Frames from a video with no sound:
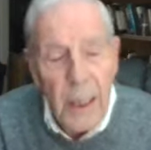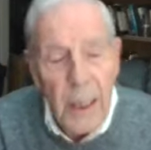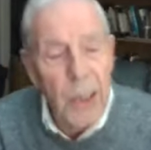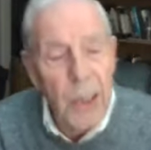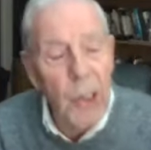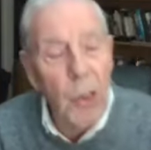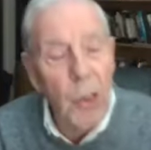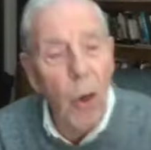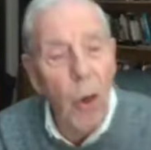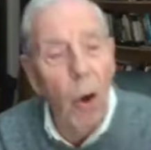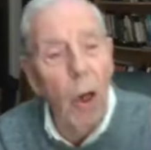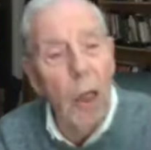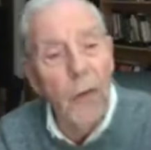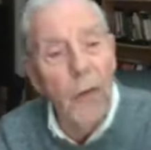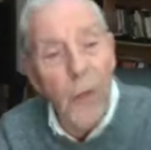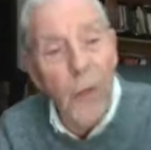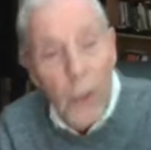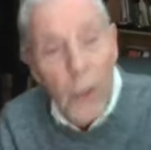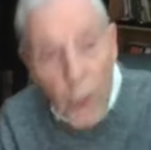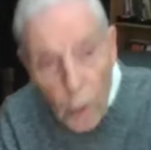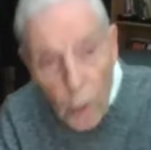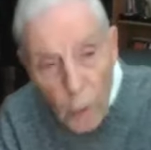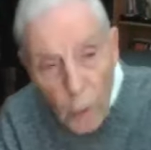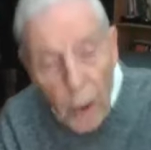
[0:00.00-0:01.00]
it's
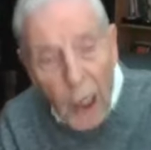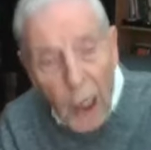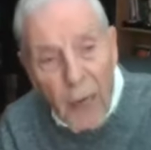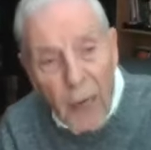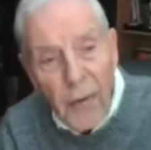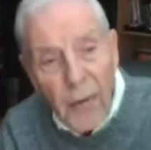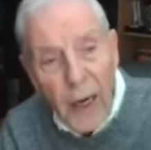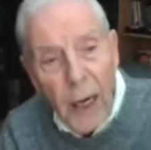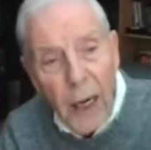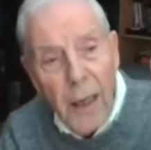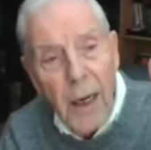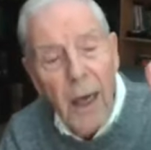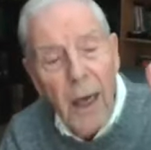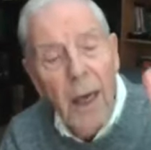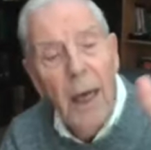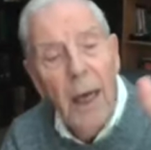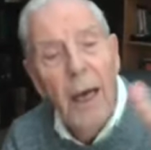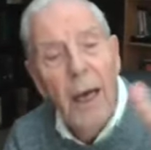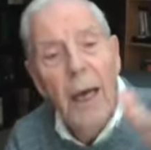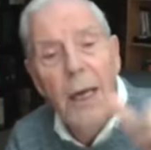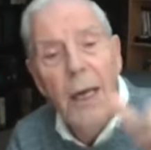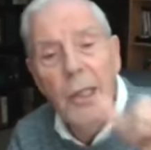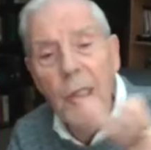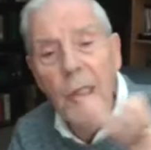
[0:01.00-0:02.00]
called the new covenant
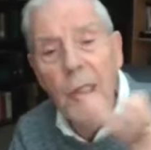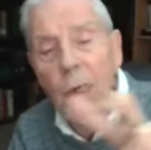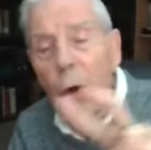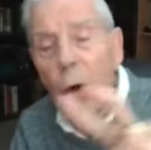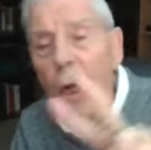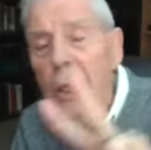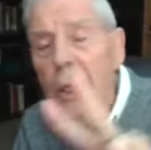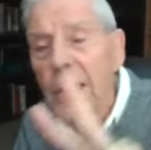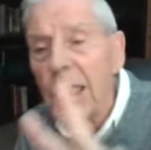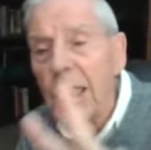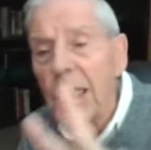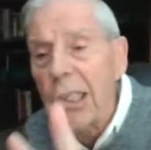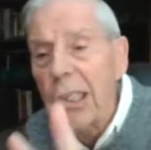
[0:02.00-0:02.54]
and it's called